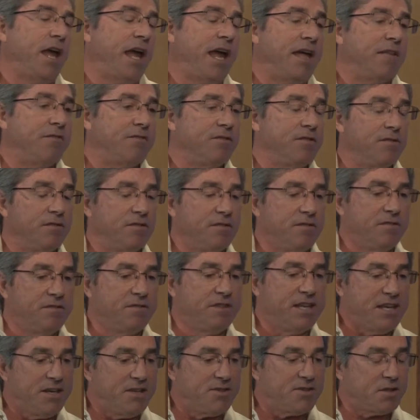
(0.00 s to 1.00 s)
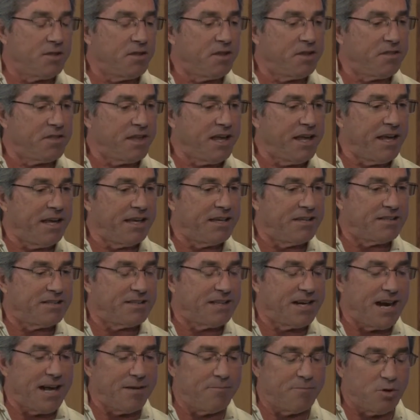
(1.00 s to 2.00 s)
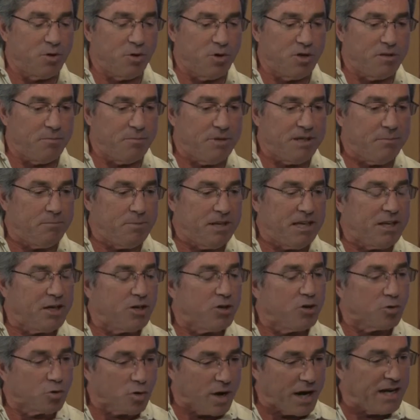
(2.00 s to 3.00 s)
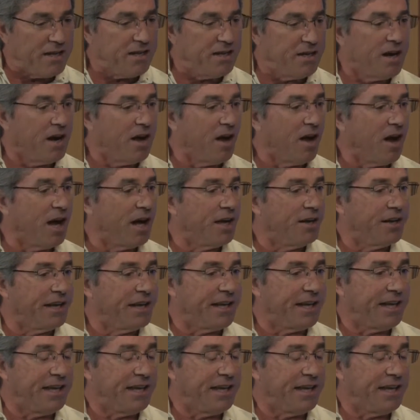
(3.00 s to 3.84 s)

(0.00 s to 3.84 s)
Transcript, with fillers: And these are the things that I'm going to be being graded on,